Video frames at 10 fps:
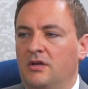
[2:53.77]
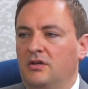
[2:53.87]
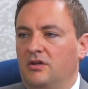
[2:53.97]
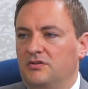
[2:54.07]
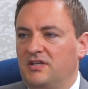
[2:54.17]

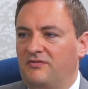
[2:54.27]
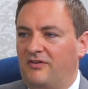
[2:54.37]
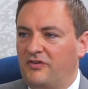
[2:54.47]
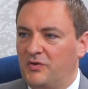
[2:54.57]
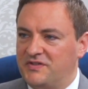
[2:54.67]
But to give our
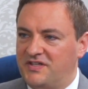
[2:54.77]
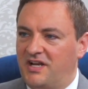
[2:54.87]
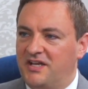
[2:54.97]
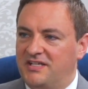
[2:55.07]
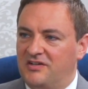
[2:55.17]
viewers an
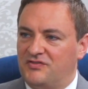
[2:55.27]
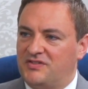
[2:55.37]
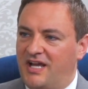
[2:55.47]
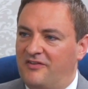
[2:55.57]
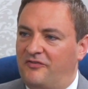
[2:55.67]
idea of
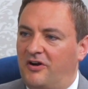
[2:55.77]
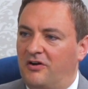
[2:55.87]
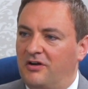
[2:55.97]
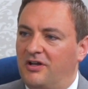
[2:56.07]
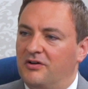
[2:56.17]
just how
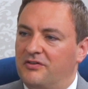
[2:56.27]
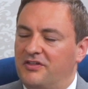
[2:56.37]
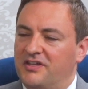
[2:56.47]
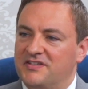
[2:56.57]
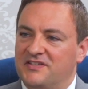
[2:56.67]
far along
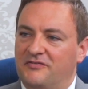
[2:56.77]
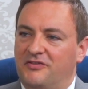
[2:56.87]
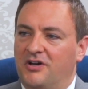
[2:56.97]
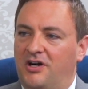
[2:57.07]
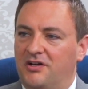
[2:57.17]
things have
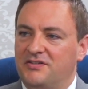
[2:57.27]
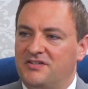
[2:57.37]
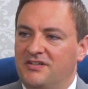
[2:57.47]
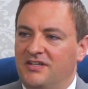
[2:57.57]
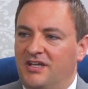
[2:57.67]

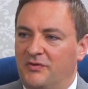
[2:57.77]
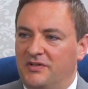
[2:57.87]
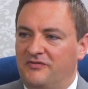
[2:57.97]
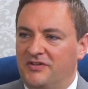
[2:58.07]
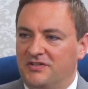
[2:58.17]
got, I
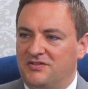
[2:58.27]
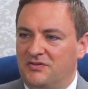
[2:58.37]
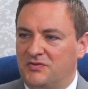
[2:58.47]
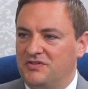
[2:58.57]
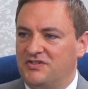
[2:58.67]
wonder if you could
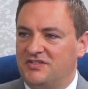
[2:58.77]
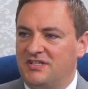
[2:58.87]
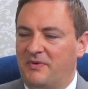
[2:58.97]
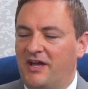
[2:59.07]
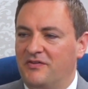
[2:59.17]
talk to us just
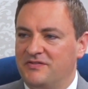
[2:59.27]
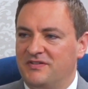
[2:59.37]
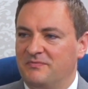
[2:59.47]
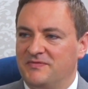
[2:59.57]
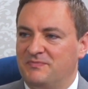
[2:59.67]
about
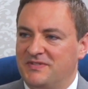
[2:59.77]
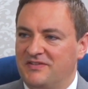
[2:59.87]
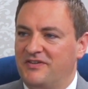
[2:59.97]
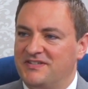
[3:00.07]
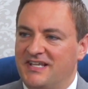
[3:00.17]
some
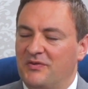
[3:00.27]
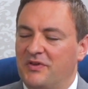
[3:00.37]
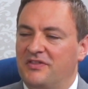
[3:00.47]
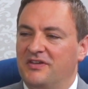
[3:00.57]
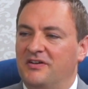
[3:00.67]
specifics, say,
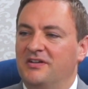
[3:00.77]
with the